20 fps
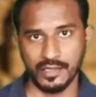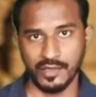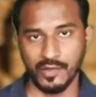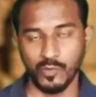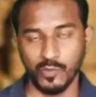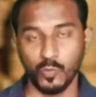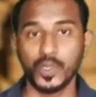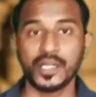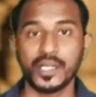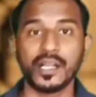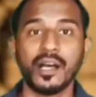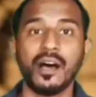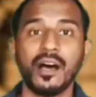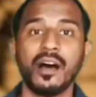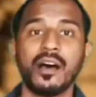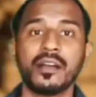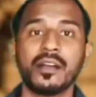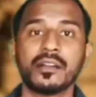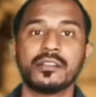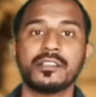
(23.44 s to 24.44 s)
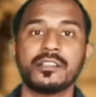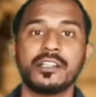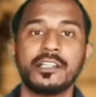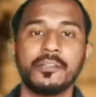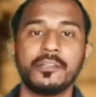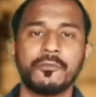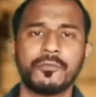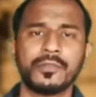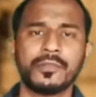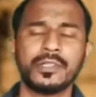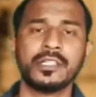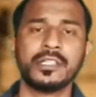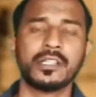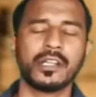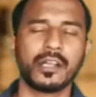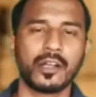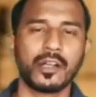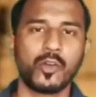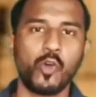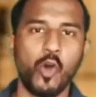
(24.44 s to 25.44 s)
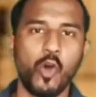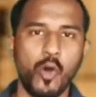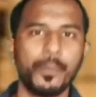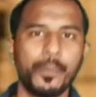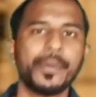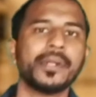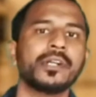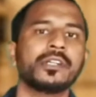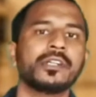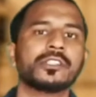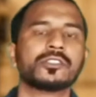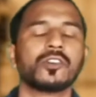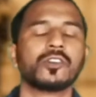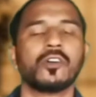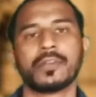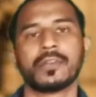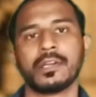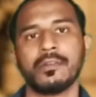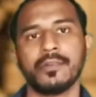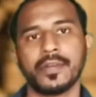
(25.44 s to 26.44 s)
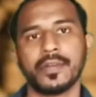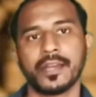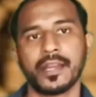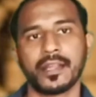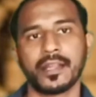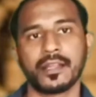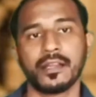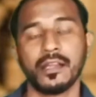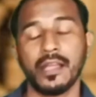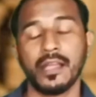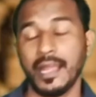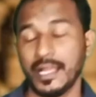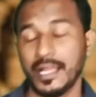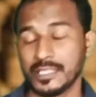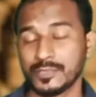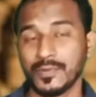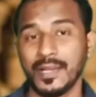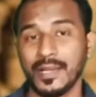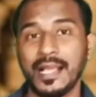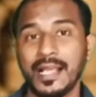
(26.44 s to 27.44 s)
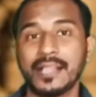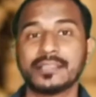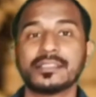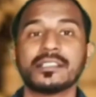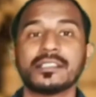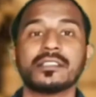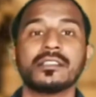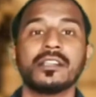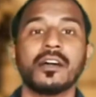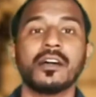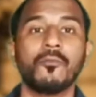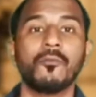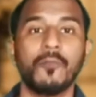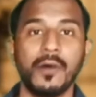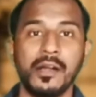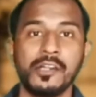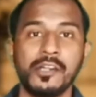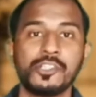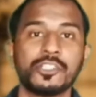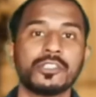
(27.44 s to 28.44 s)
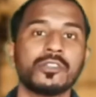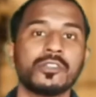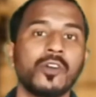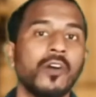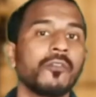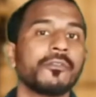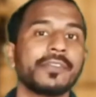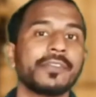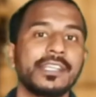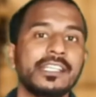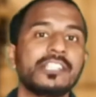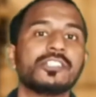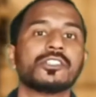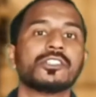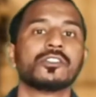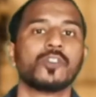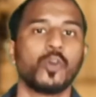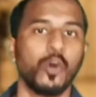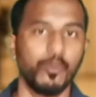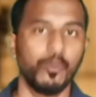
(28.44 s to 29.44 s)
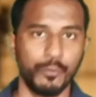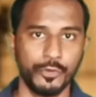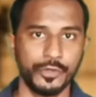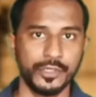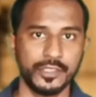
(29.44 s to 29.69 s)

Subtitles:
what are the different components of railway track as well as the function of each component.